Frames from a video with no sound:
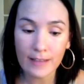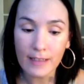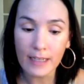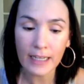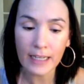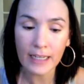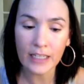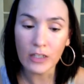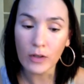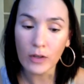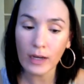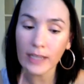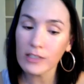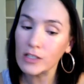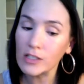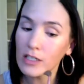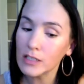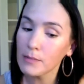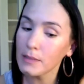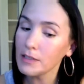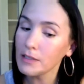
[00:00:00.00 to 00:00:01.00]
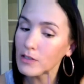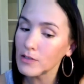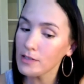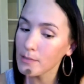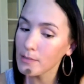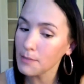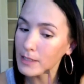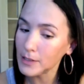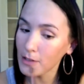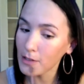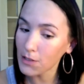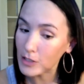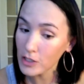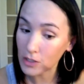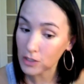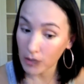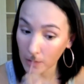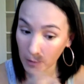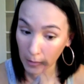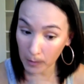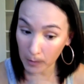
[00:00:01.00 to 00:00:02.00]
I know I talked about using my NARS
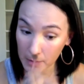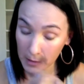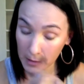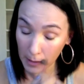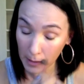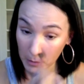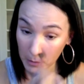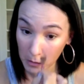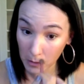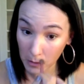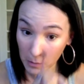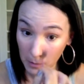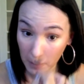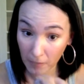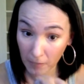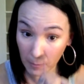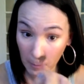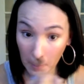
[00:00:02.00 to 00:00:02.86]
Sheer Glow, which I will do a